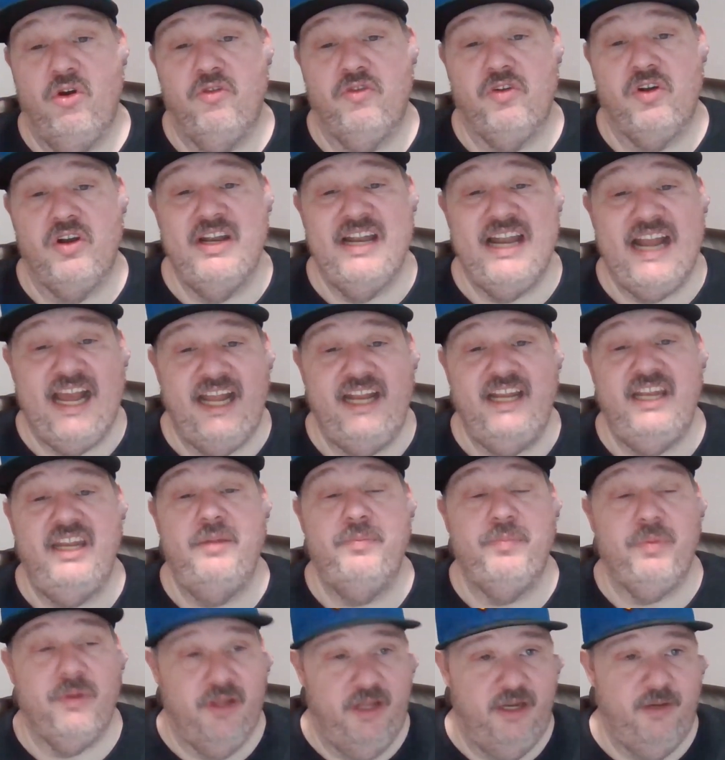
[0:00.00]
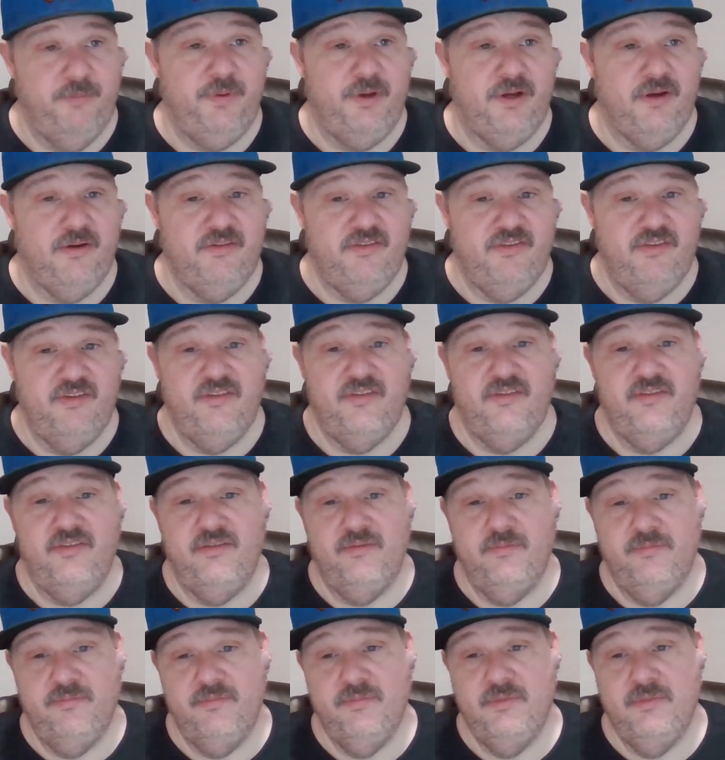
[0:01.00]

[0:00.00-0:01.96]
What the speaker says: over 90 plate appearances.